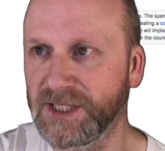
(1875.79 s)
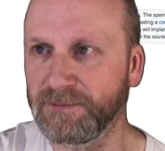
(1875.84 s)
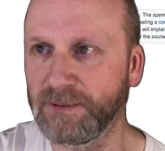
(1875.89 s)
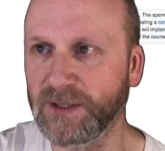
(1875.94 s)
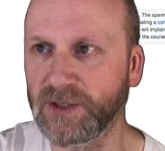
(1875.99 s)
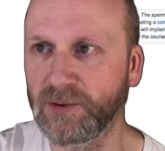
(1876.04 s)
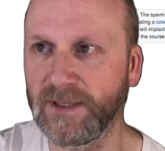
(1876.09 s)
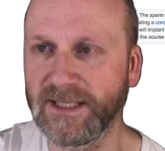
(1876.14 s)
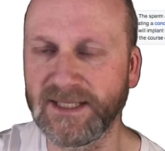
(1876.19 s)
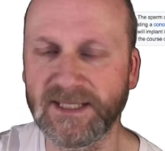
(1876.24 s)

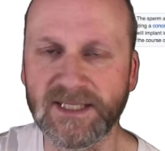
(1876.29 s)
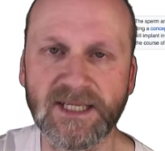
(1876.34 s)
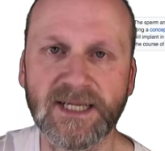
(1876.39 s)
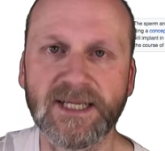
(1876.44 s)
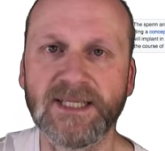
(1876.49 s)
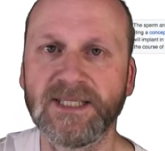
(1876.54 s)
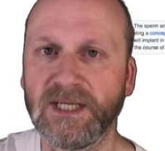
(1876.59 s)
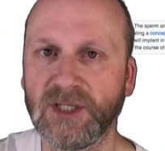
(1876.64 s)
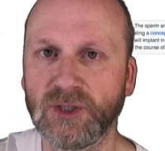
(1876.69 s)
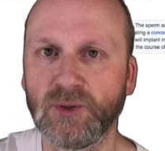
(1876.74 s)
between
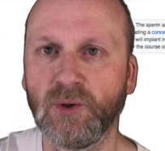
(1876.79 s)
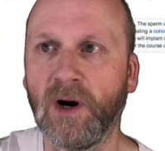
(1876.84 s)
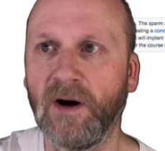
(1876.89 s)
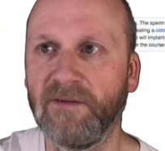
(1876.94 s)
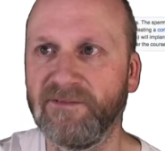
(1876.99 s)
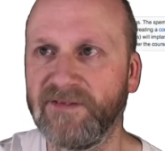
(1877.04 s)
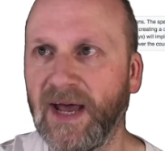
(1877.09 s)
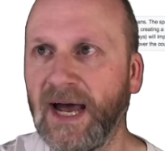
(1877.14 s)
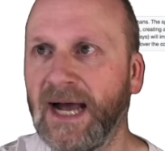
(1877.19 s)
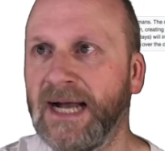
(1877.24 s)
6 and
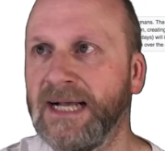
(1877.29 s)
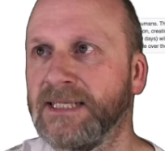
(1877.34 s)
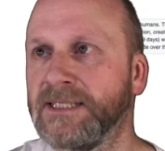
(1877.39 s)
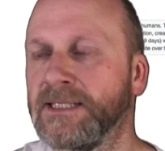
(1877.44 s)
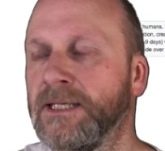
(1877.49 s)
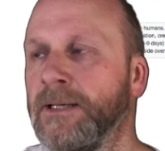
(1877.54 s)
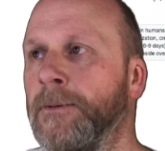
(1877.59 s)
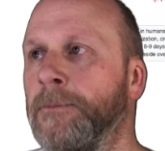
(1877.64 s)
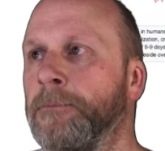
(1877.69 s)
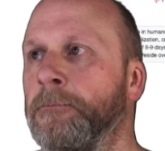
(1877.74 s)
12 days.